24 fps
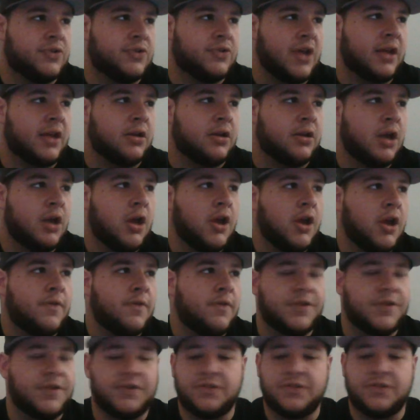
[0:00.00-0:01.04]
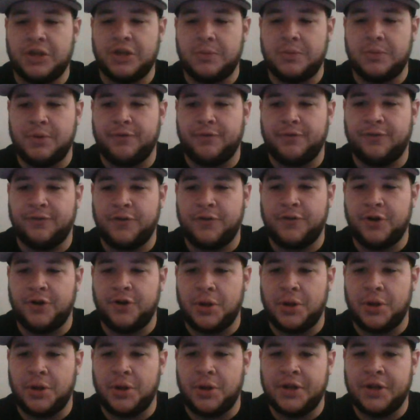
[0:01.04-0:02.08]
that this is going to be a fun
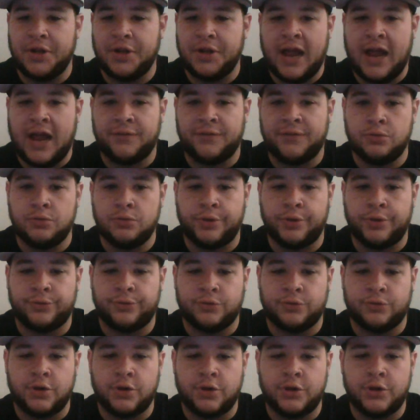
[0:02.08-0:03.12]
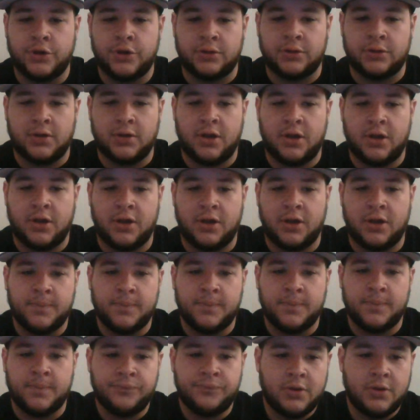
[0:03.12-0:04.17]
month and a half, 2-month run, and,
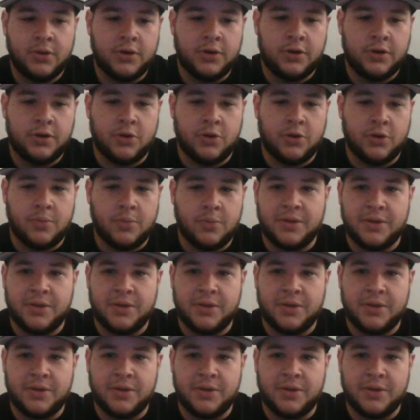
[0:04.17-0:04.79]
may